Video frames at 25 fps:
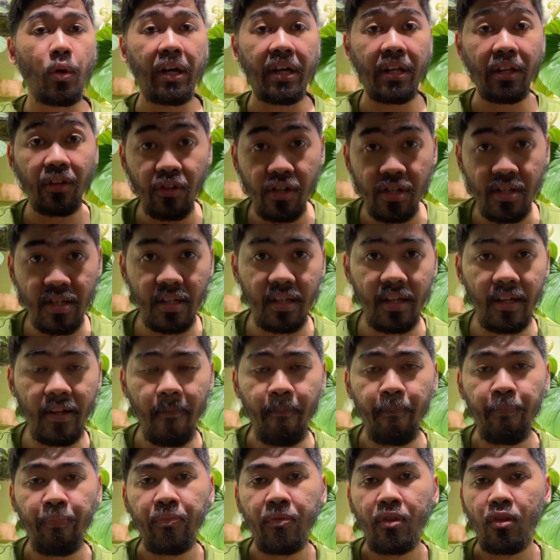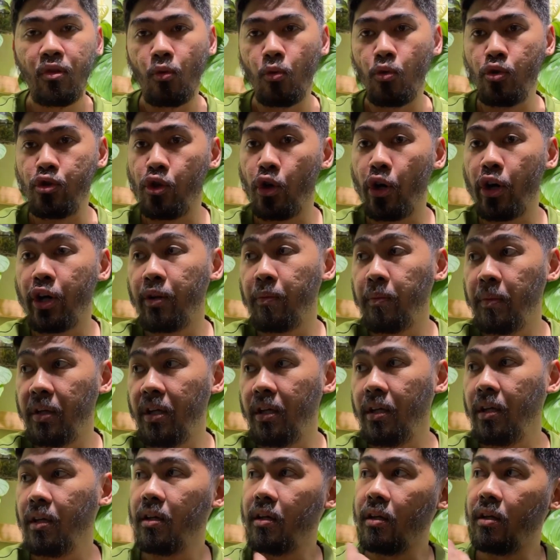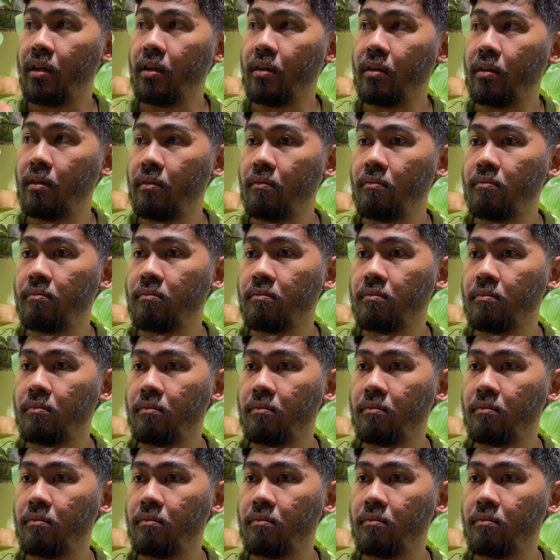interested to join me in